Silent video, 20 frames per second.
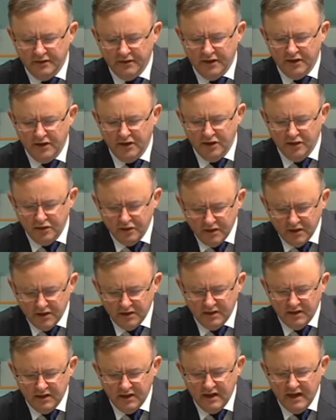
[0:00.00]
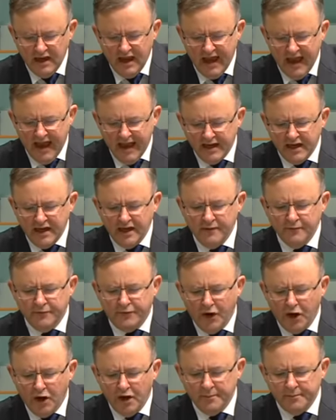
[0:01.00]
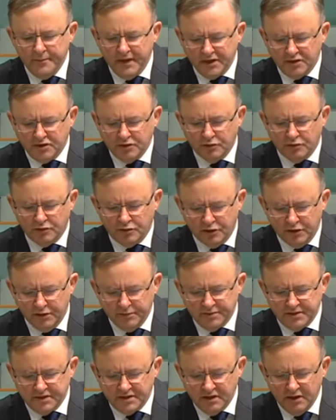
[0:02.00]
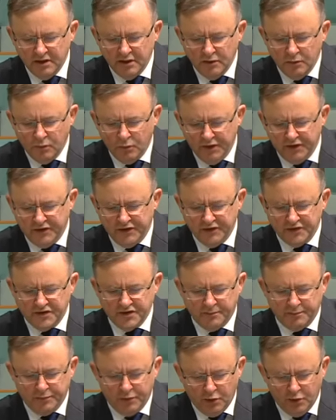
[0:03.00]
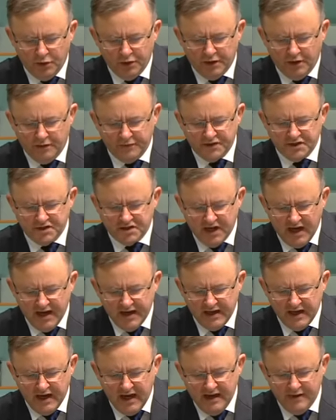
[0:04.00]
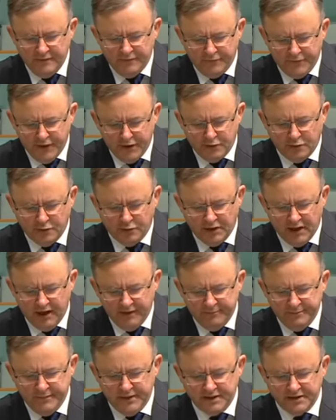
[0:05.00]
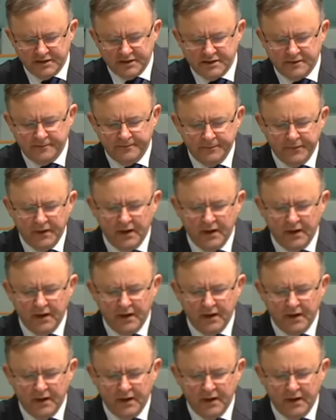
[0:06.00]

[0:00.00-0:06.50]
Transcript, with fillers: the union and environmental groups with the support of state and federal governments.